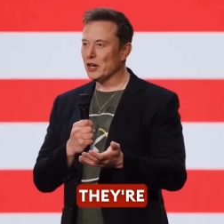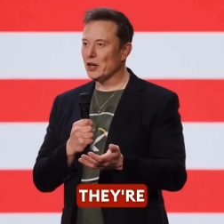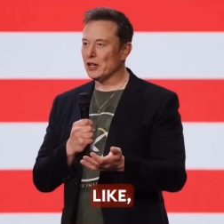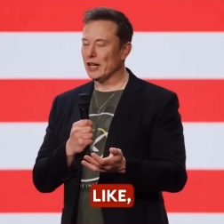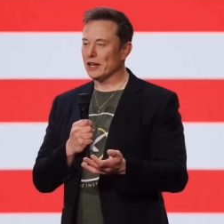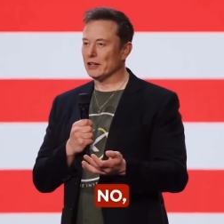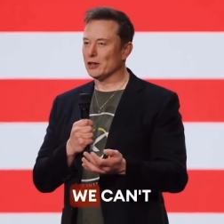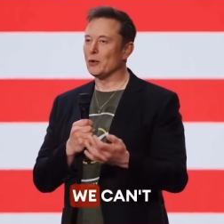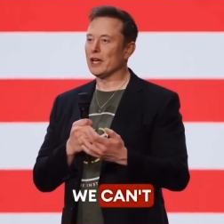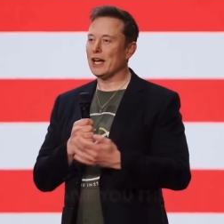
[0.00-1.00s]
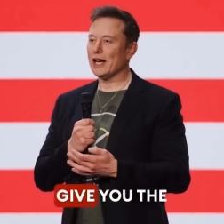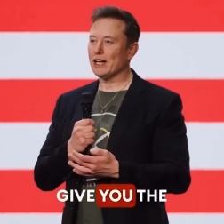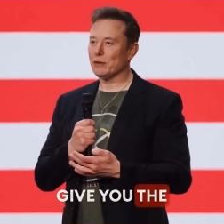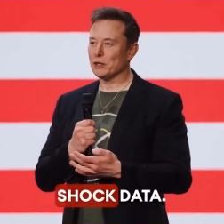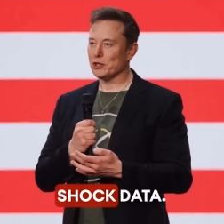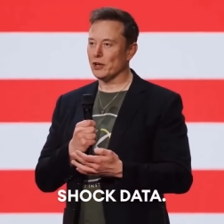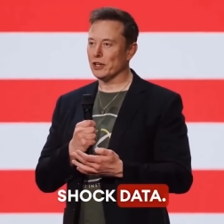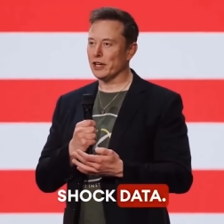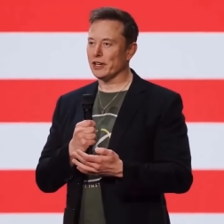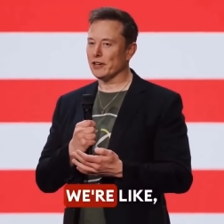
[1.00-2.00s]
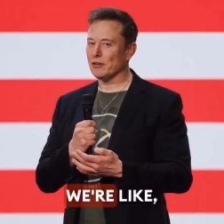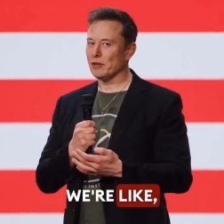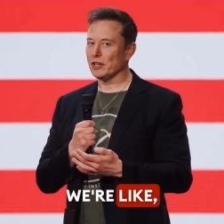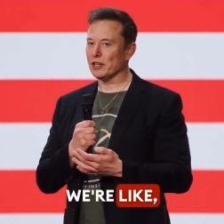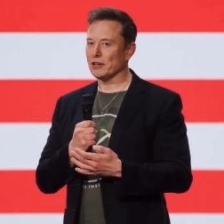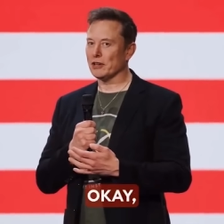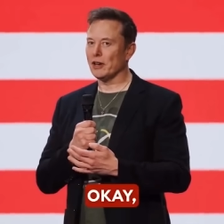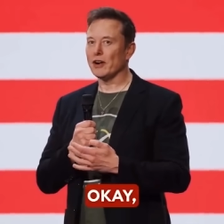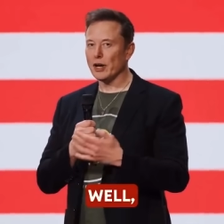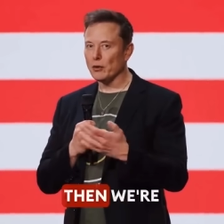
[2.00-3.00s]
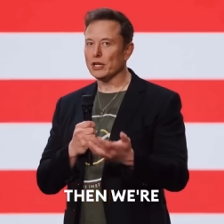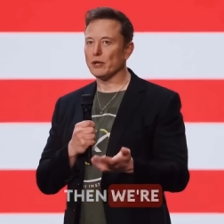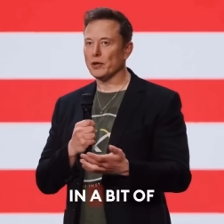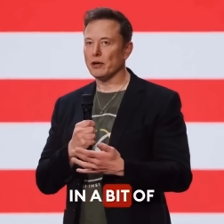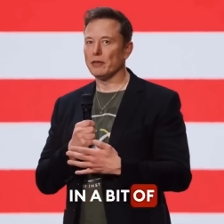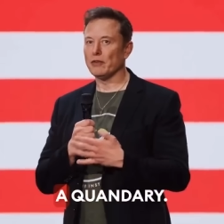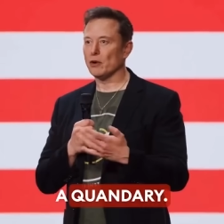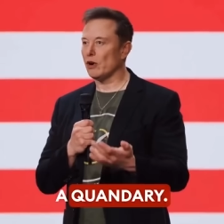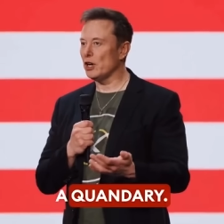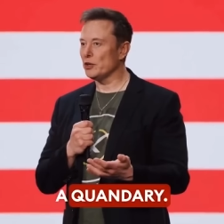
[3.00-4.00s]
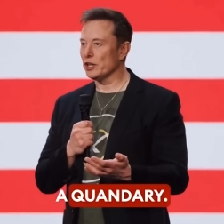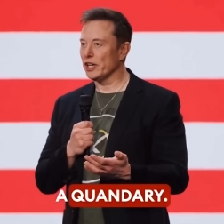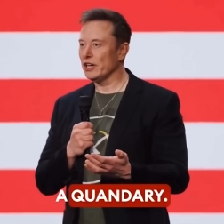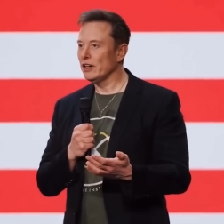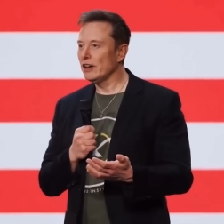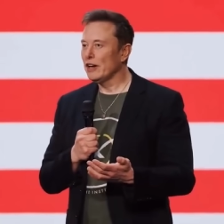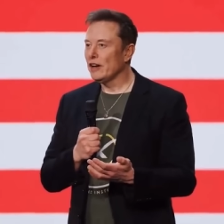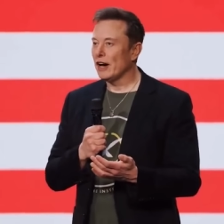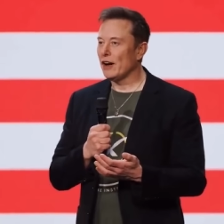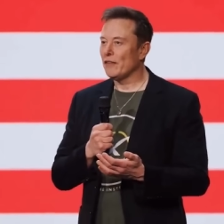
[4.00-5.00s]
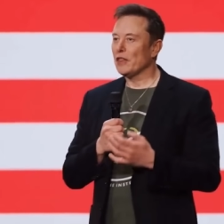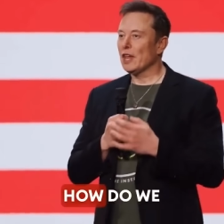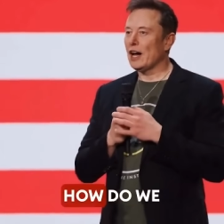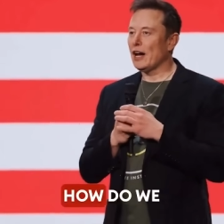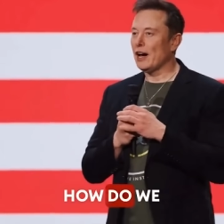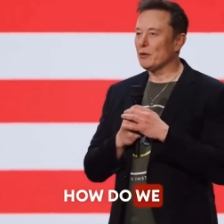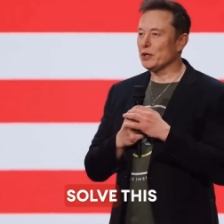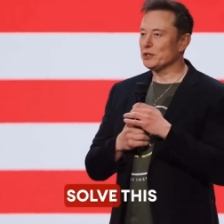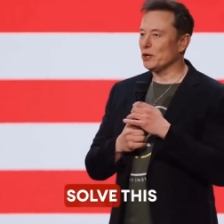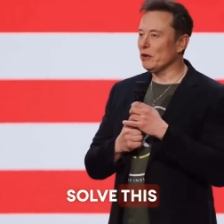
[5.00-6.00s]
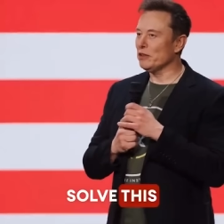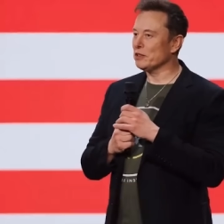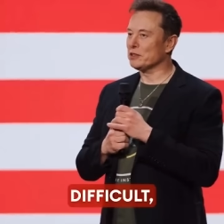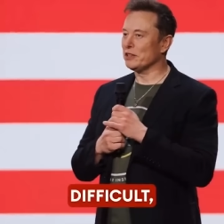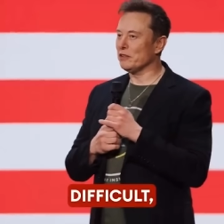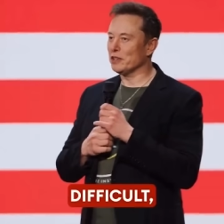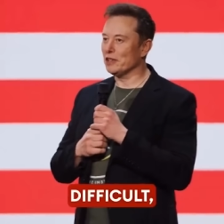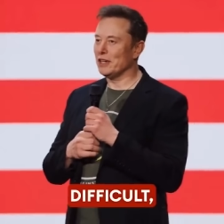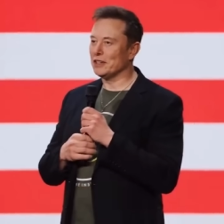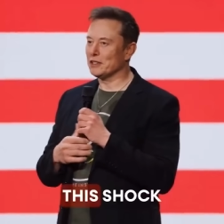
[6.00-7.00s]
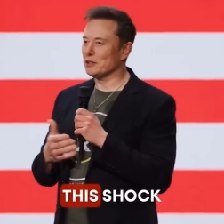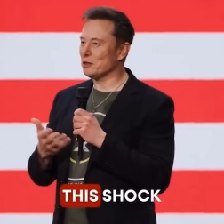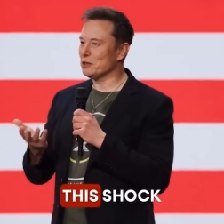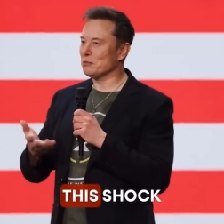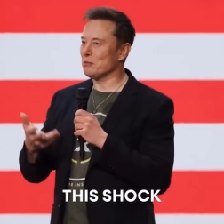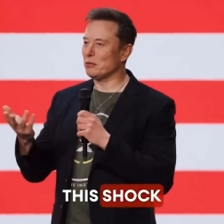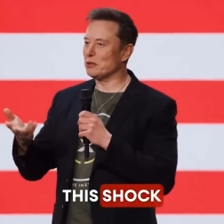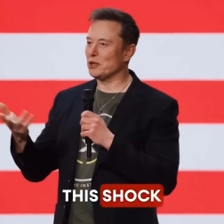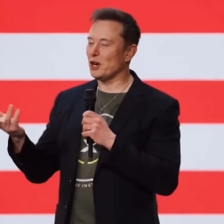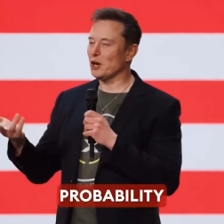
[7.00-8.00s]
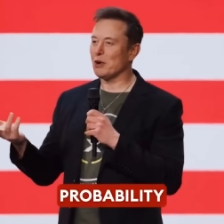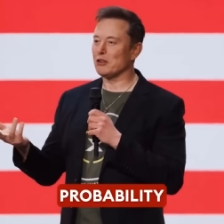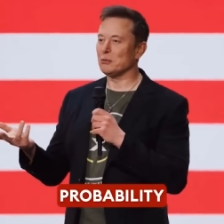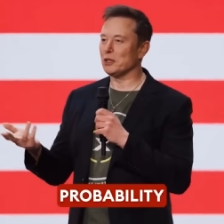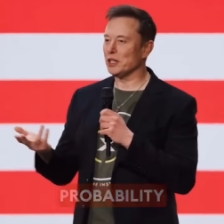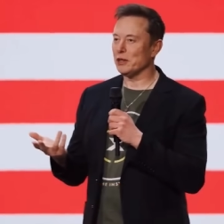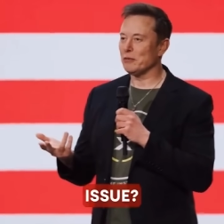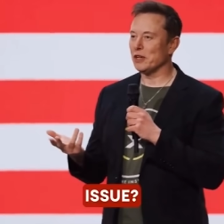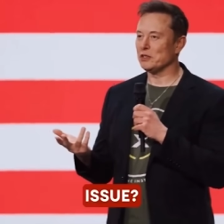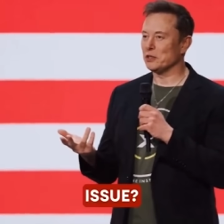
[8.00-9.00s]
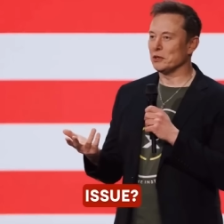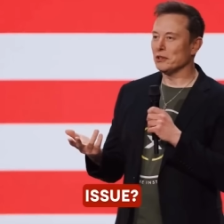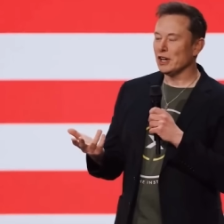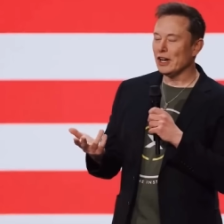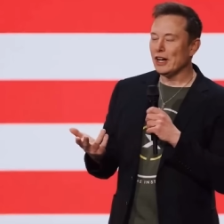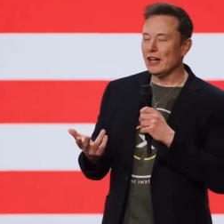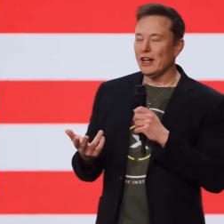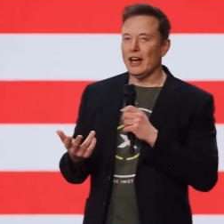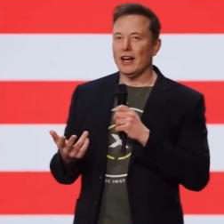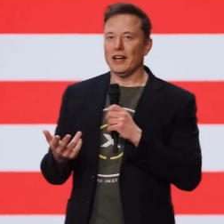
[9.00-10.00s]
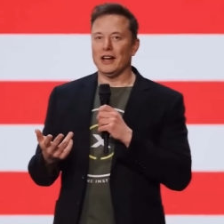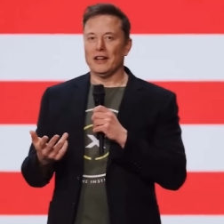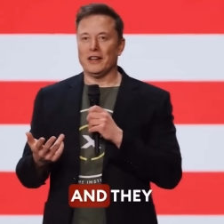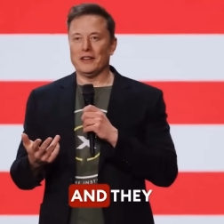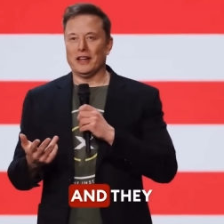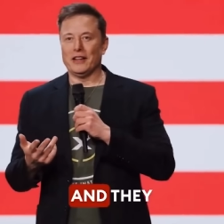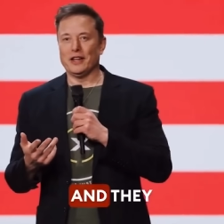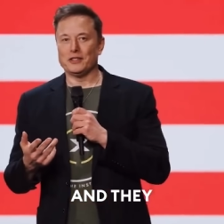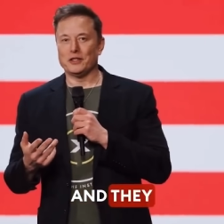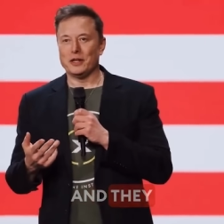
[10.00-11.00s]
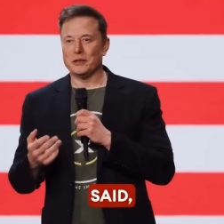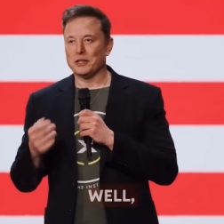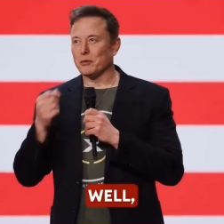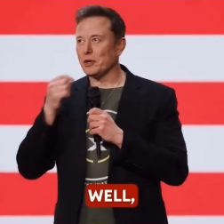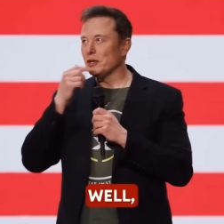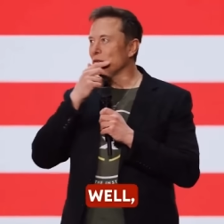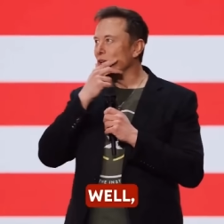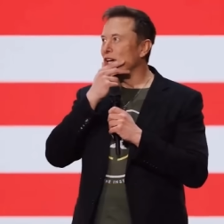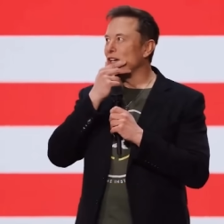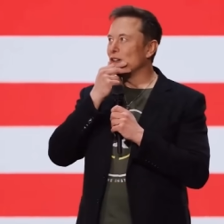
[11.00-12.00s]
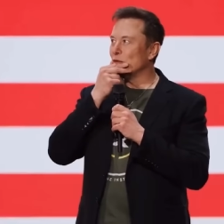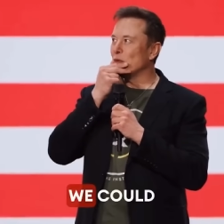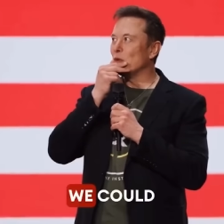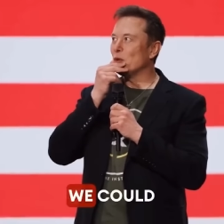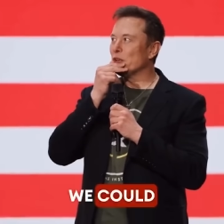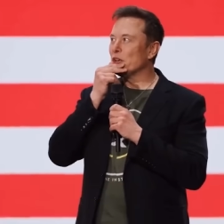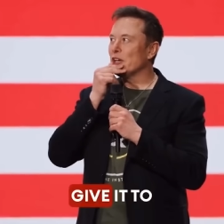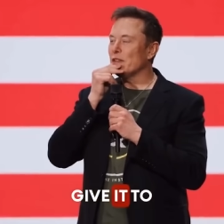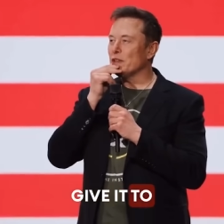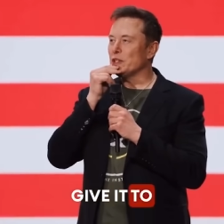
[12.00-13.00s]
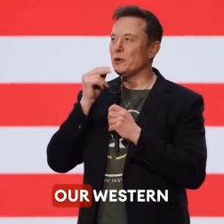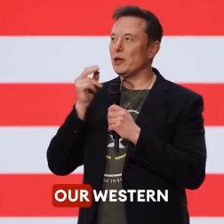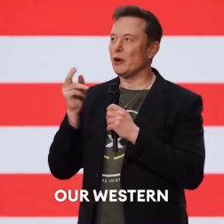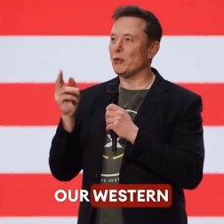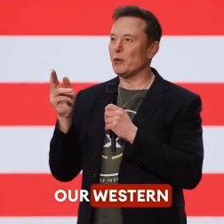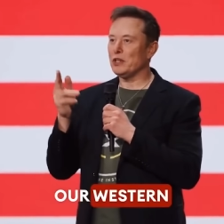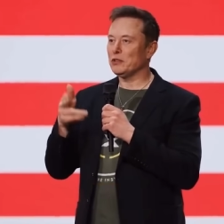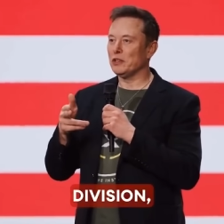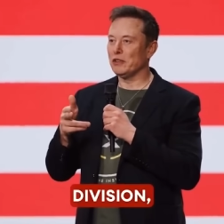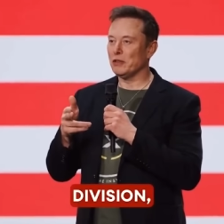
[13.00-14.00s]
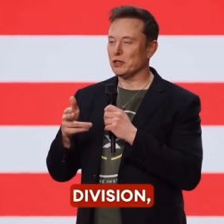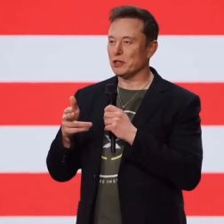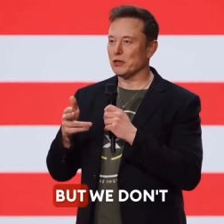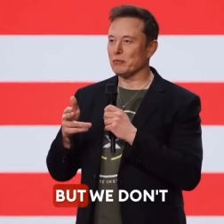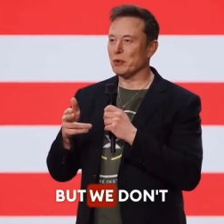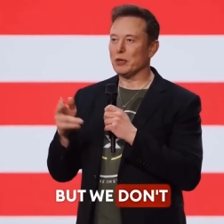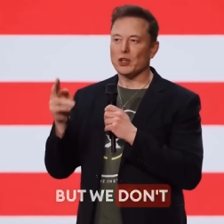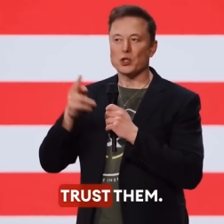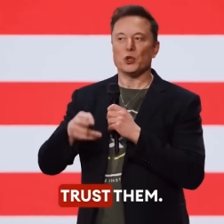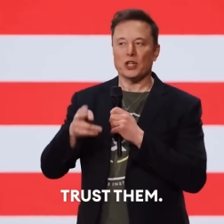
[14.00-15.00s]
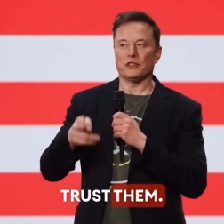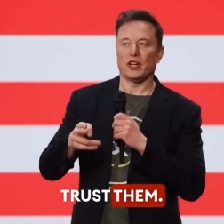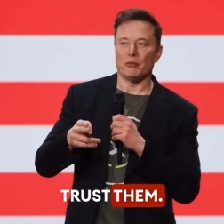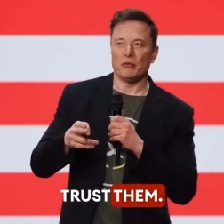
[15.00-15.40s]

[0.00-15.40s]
They're like, no, we can't give you the shark data. We're like, okay, well, then we're in a bit of a quandary. How, how do we solve this difficult, this, this shark probability issue? Uh, uh and, and they said, well, um, well, we could give it to our Western division, but we don't trust them.